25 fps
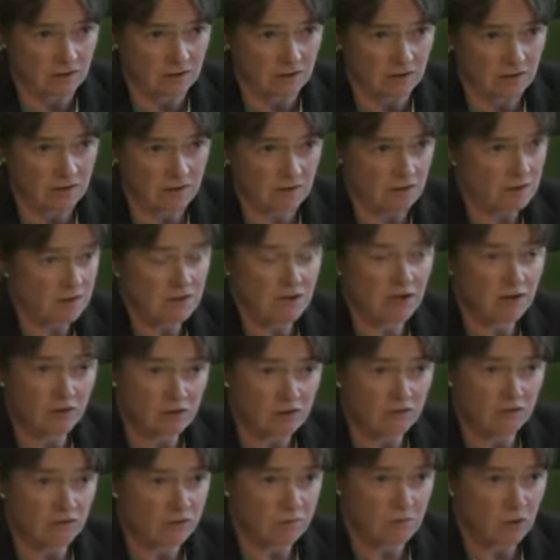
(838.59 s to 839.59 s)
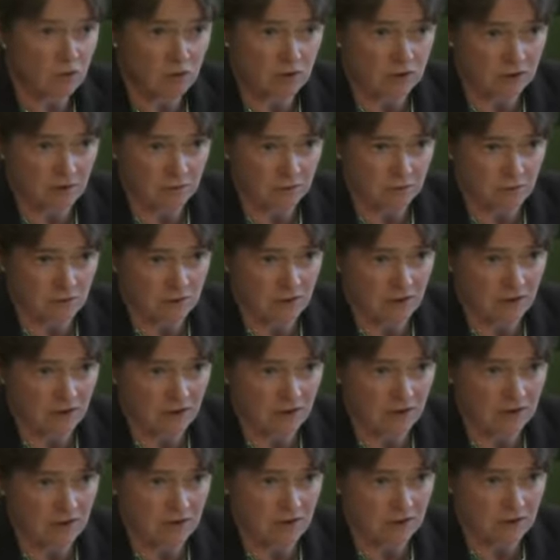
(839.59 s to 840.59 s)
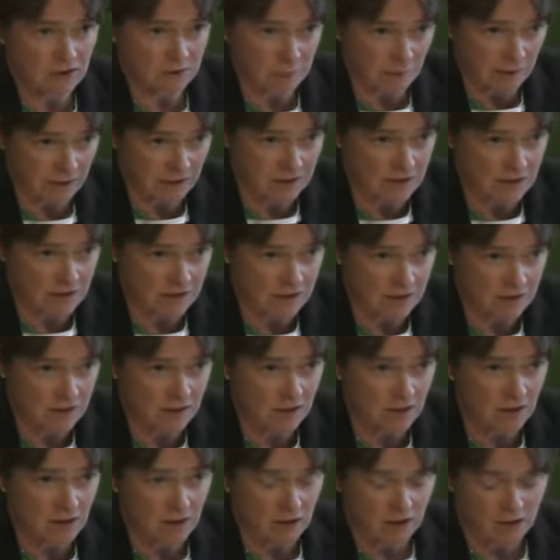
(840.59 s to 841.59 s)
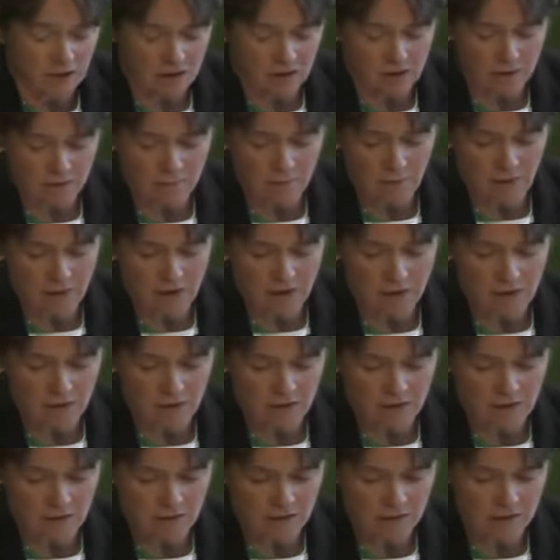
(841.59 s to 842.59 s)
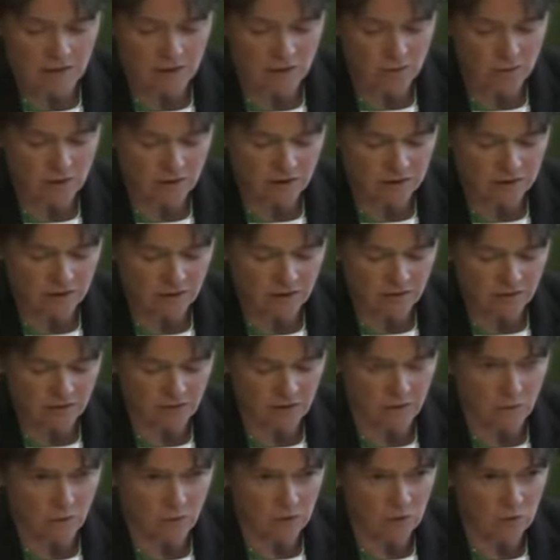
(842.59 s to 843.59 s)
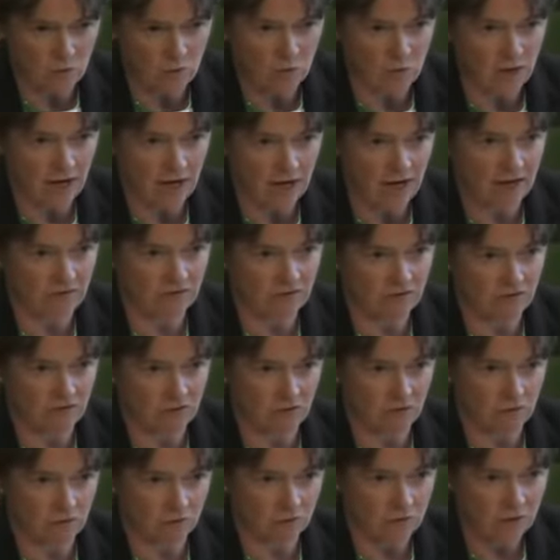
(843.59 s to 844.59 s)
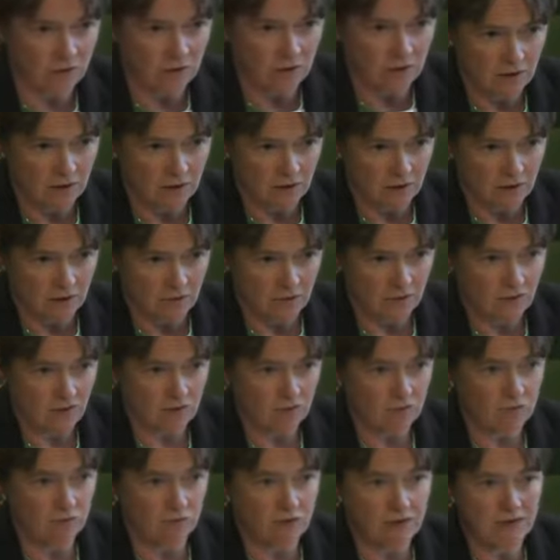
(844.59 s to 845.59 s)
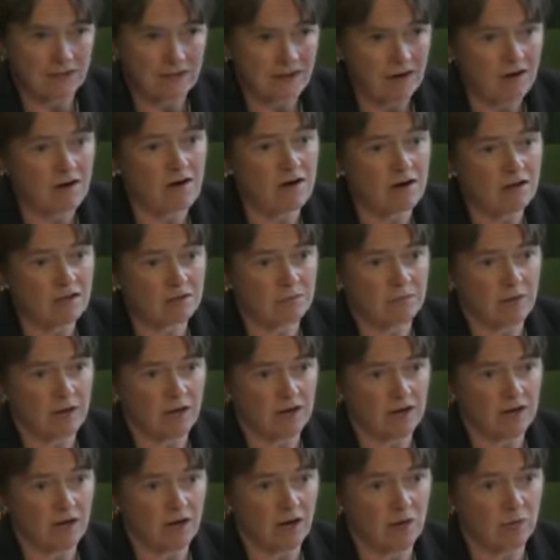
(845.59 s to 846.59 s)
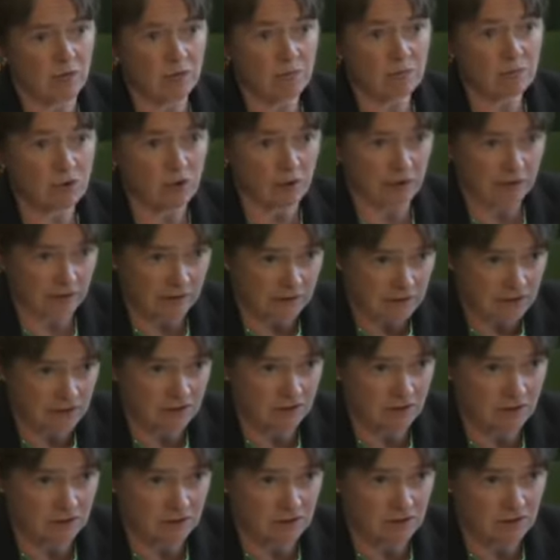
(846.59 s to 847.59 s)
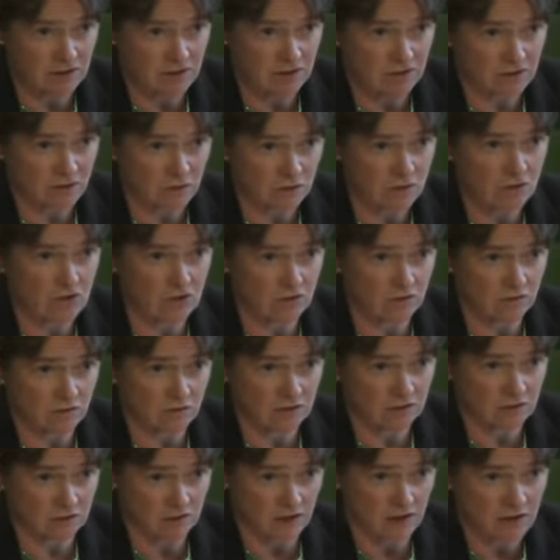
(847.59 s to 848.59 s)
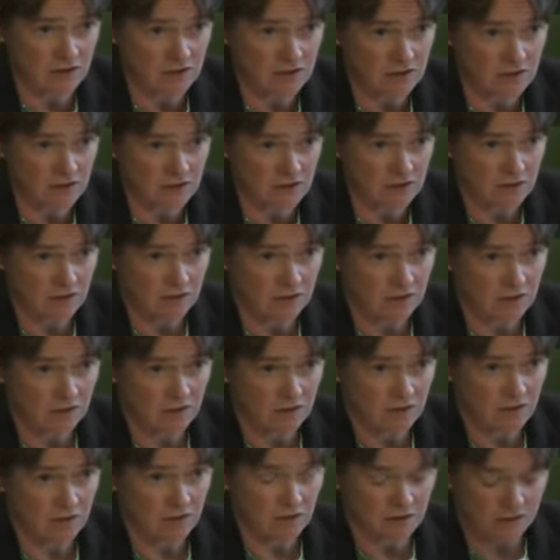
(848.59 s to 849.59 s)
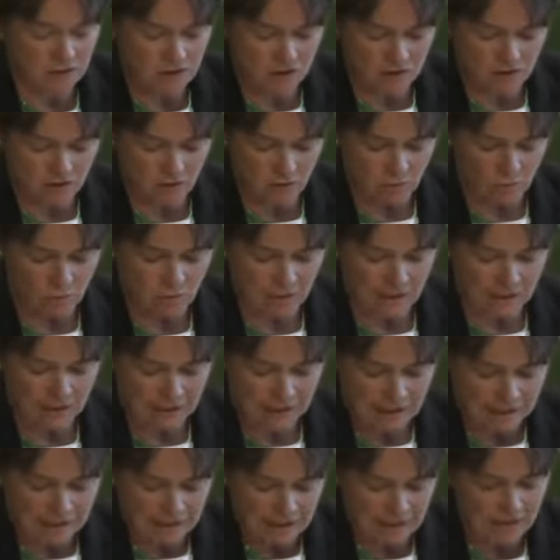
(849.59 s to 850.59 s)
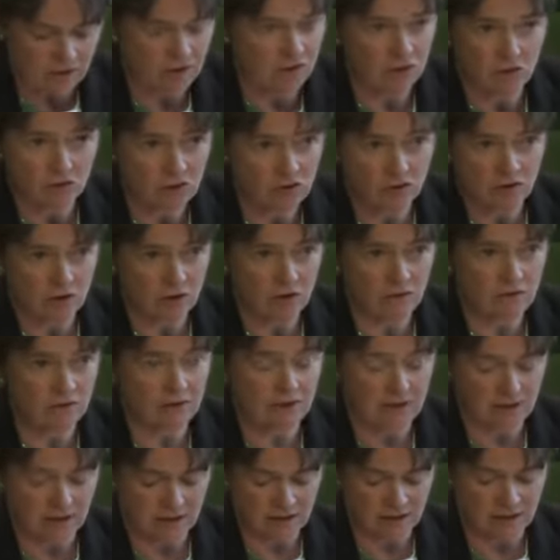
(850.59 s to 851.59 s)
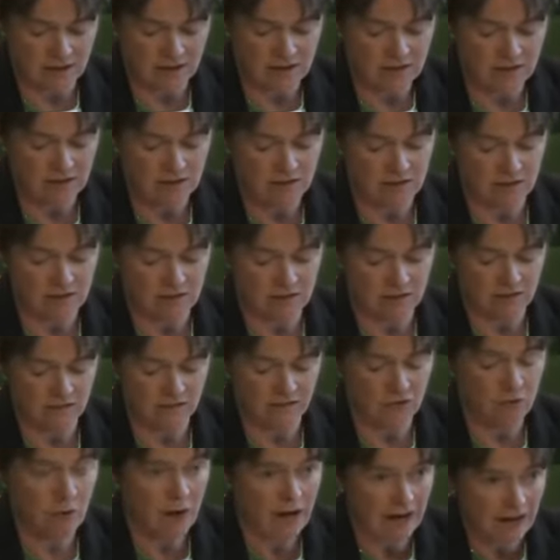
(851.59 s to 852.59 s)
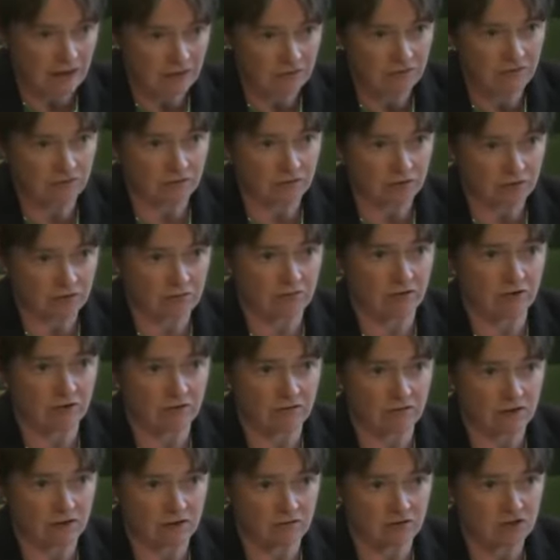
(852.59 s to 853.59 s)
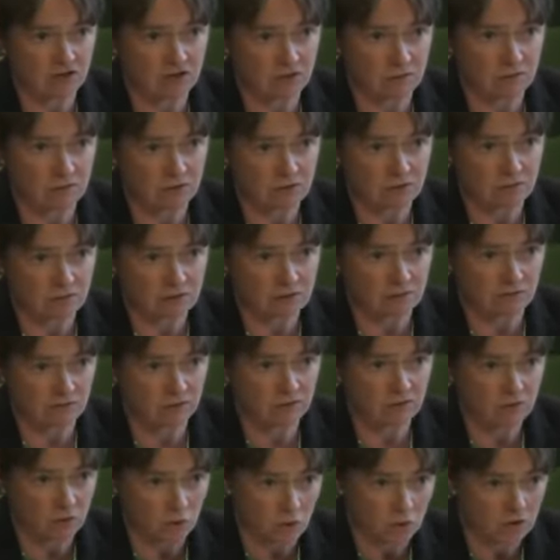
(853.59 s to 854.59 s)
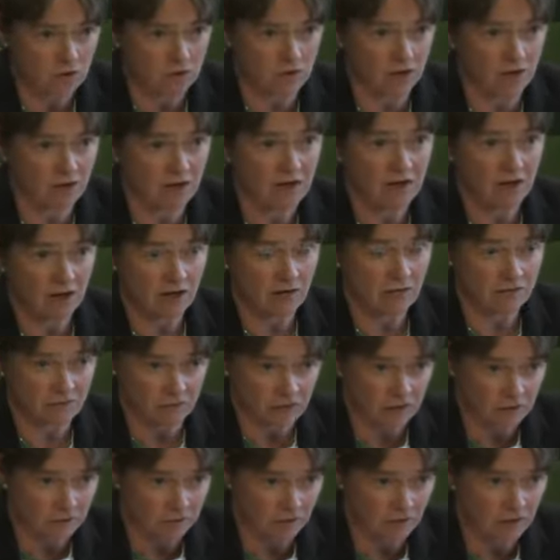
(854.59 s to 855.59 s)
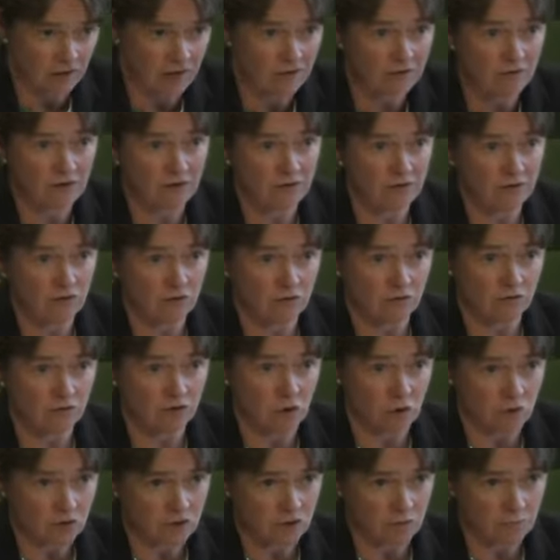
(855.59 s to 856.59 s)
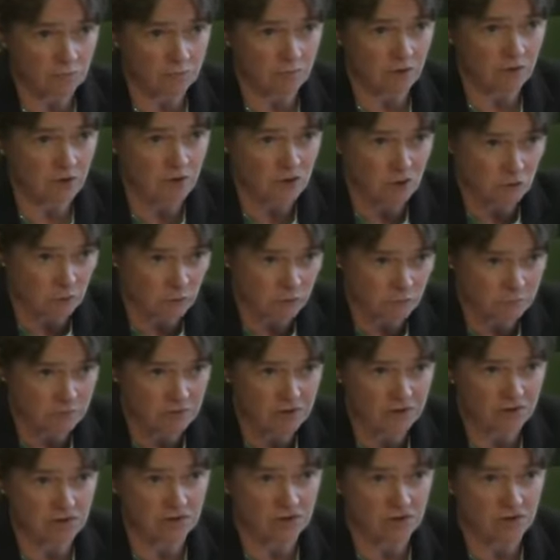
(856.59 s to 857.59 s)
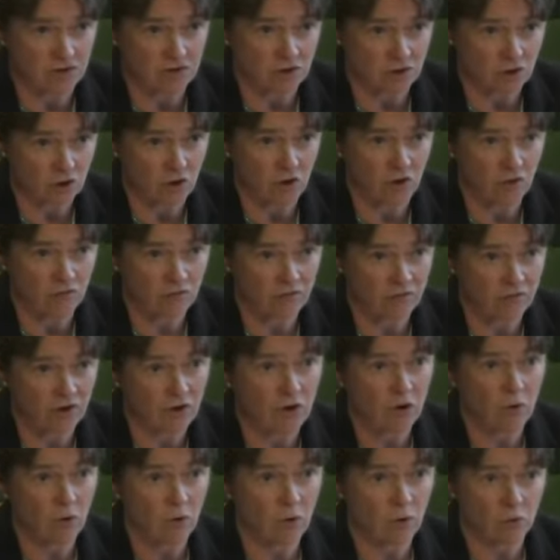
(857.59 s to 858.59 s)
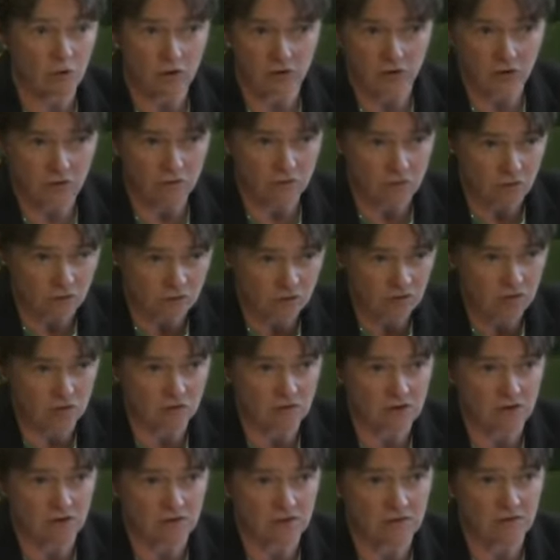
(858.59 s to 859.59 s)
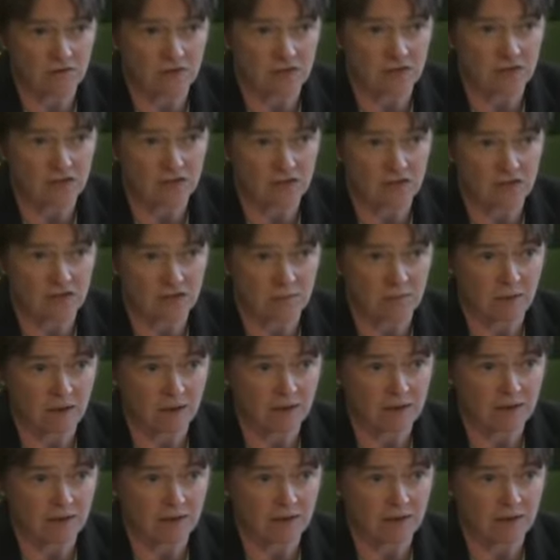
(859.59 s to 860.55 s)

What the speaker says: So none of the modelling was that expected. And that's why I say I think we all have to think really hard about how we prioritise the use of these tests. That we're clear that you should only get tested if you have the coronavirus symptoms, if you've got a fever, that you've got a new and persistent cough, or that you've lost your sense of taste and smell.